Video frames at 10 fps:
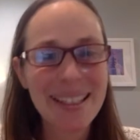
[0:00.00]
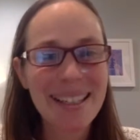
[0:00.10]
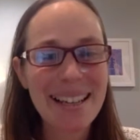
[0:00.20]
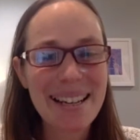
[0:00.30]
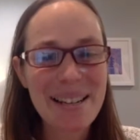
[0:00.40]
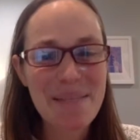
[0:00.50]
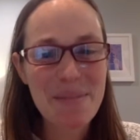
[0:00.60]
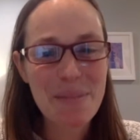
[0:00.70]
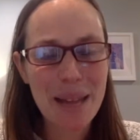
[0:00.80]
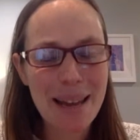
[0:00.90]

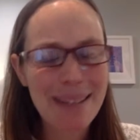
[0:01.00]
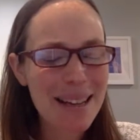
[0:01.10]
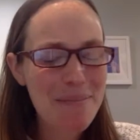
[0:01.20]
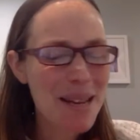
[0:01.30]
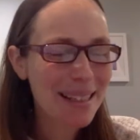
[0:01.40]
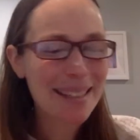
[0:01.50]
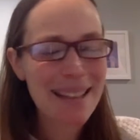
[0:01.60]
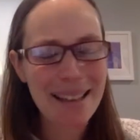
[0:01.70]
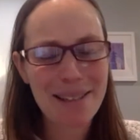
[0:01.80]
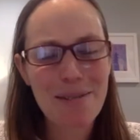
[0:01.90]
Um, but I ended up nixing
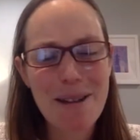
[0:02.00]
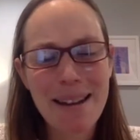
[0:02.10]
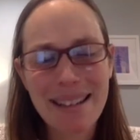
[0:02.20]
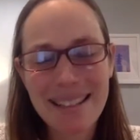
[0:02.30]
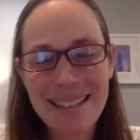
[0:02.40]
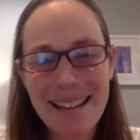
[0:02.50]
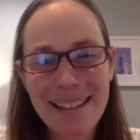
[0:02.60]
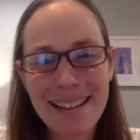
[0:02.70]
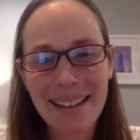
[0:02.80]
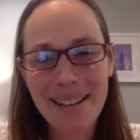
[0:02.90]
that story and
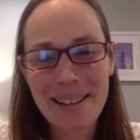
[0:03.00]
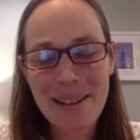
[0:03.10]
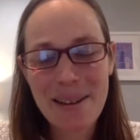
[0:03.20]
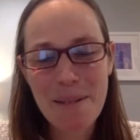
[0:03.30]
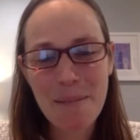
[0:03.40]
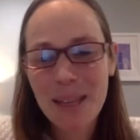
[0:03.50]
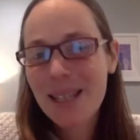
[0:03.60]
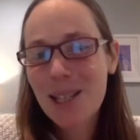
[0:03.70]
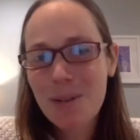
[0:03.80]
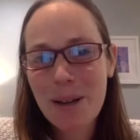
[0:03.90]
instead telling the, the
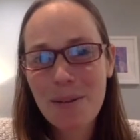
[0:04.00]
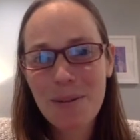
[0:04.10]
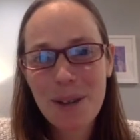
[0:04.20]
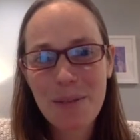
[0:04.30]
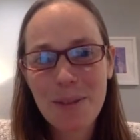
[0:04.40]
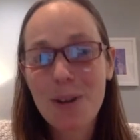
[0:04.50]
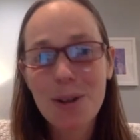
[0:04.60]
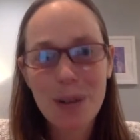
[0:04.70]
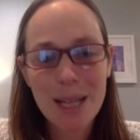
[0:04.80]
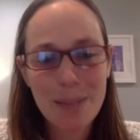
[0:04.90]
history of, of
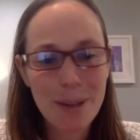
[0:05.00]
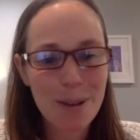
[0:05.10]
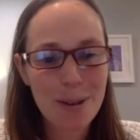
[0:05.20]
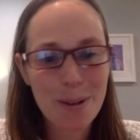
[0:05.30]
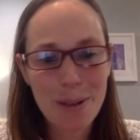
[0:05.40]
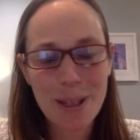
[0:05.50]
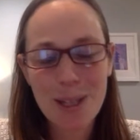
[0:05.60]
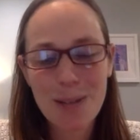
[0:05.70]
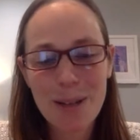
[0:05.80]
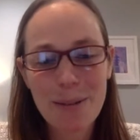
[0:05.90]
neurotransmitters. So the
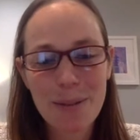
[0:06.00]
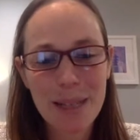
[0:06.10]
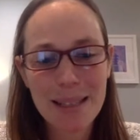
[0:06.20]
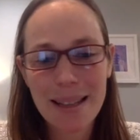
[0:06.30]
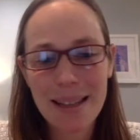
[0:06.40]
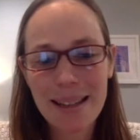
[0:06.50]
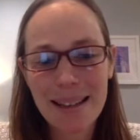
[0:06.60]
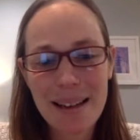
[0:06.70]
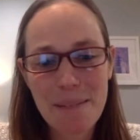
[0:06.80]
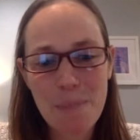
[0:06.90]
history of things like
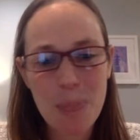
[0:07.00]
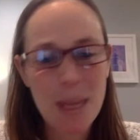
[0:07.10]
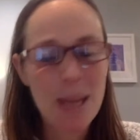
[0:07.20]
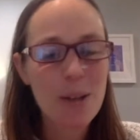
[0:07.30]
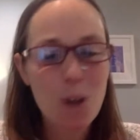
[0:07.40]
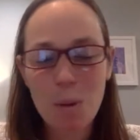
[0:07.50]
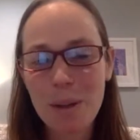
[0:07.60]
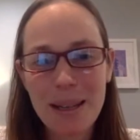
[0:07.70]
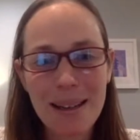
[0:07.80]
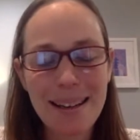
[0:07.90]
um,
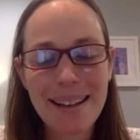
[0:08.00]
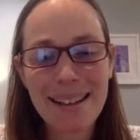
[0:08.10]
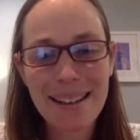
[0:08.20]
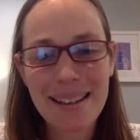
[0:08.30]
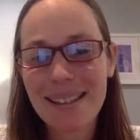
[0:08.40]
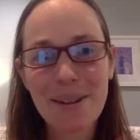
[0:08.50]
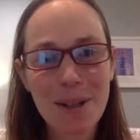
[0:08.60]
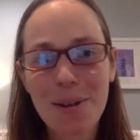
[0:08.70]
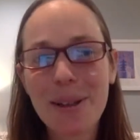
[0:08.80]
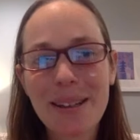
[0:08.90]
dopamine and, and
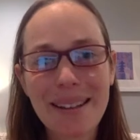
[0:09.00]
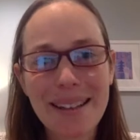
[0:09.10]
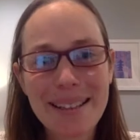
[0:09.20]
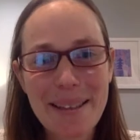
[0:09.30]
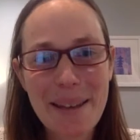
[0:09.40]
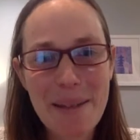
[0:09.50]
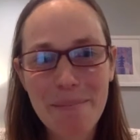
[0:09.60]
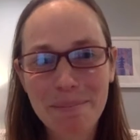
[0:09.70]
serotonin and things like that.